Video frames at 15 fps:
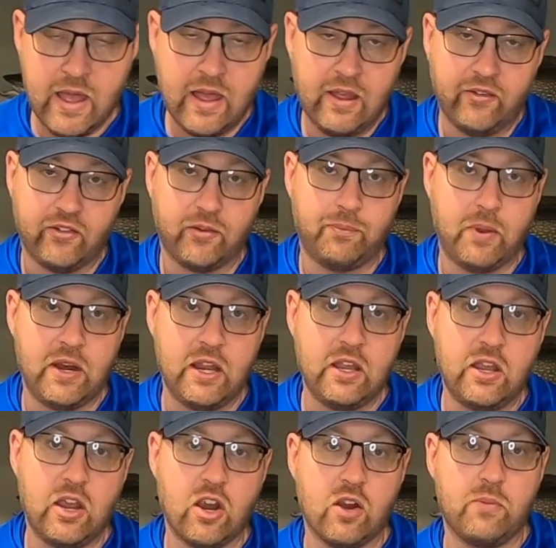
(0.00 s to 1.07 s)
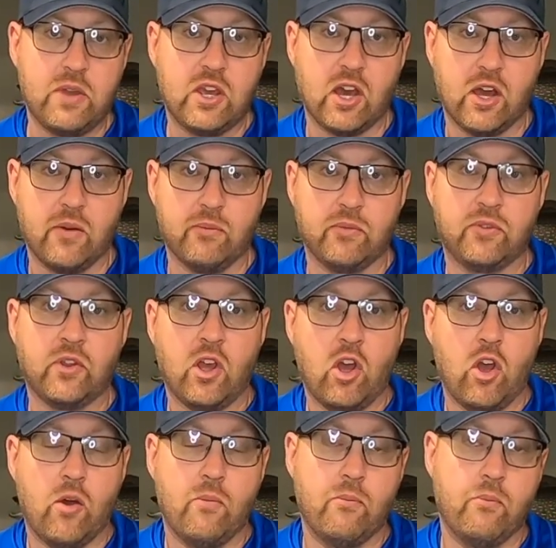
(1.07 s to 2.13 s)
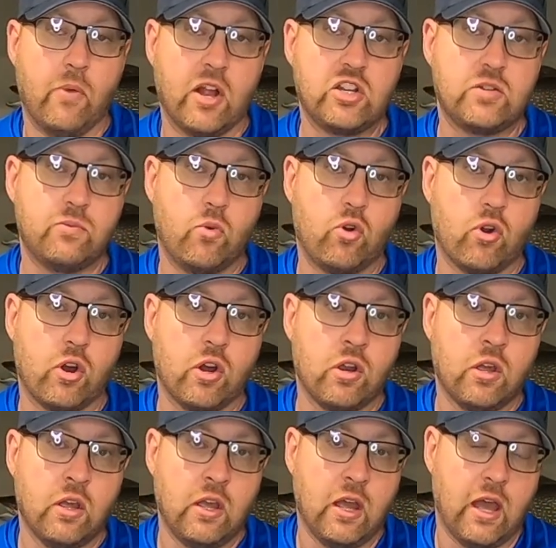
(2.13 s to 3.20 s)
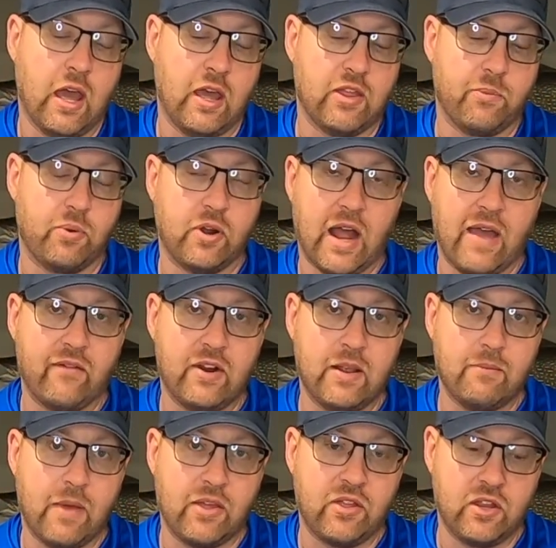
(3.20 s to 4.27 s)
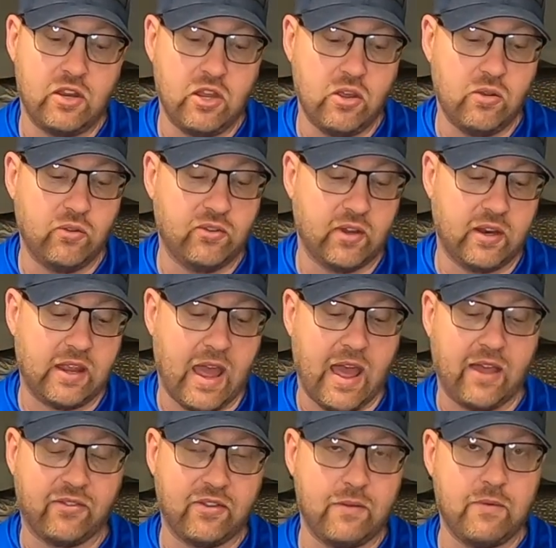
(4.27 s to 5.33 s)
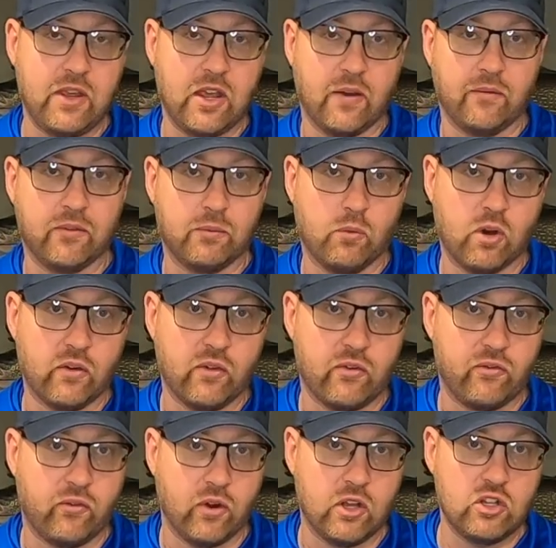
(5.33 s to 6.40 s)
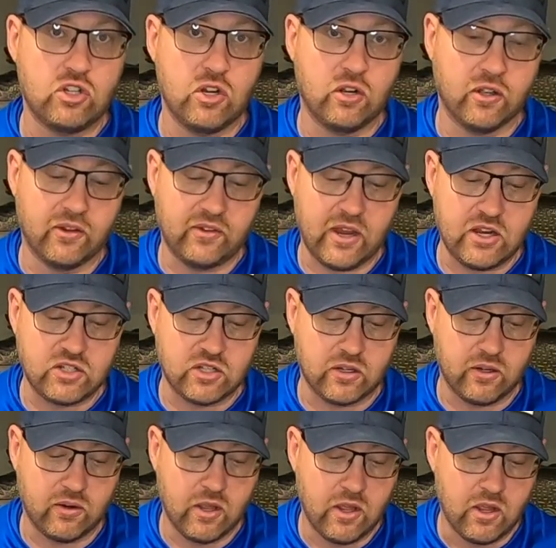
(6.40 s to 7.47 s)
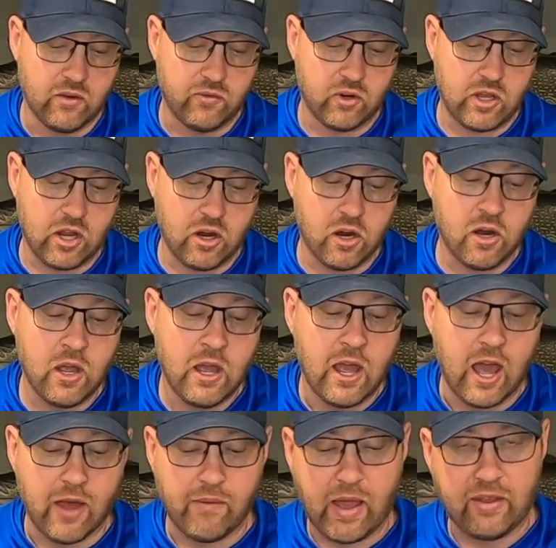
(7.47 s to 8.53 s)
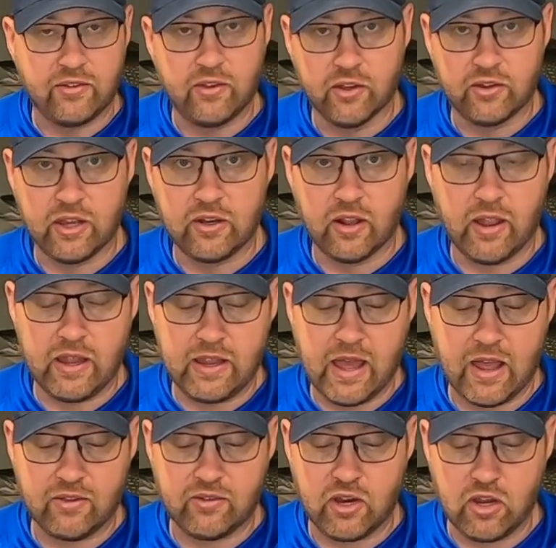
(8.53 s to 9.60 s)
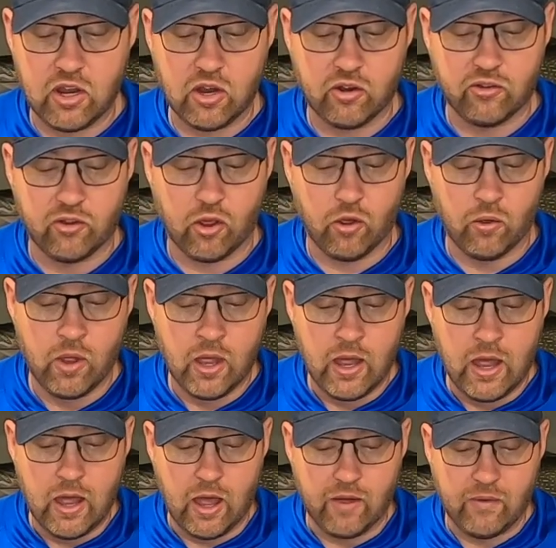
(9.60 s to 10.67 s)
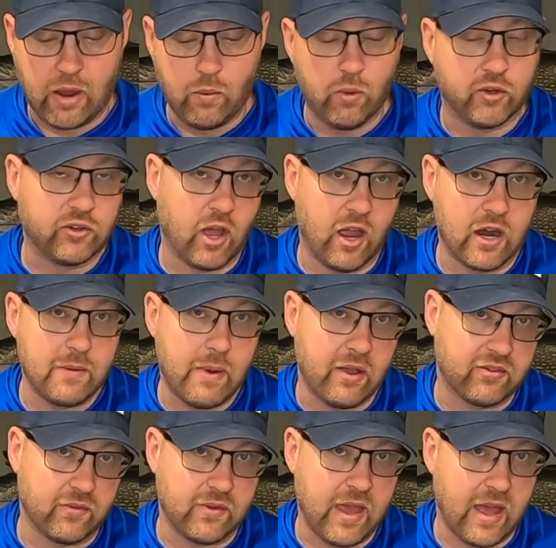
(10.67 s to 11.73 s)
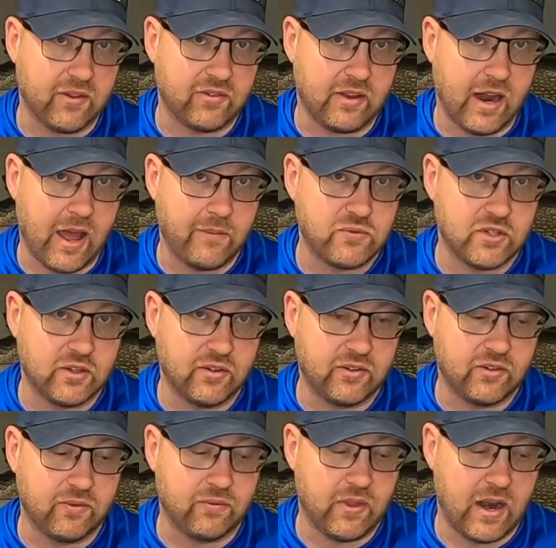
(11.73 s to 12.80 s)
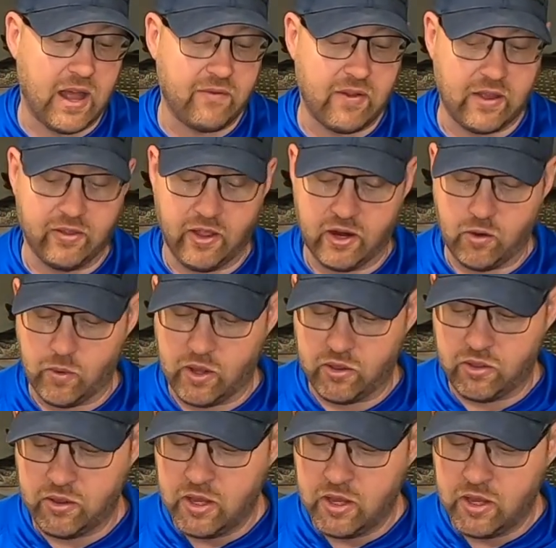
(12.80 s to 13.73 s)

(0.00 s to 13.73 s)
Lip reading: spinning gear becomes much more the predominant method used, and casting becomes more of a fringe utilization for gear. I still tend to like casting gear, so I will talk about some casting options that I've had luck with.